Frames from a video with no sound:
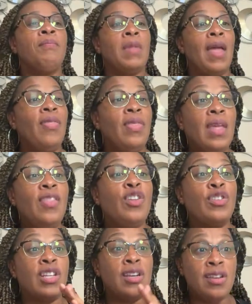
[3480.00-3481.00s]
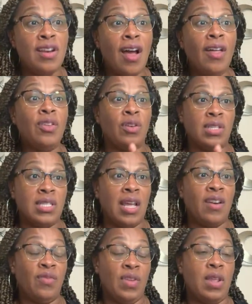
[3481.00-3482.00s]
And then there's another
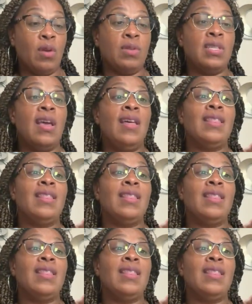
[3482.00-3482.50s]
set of videos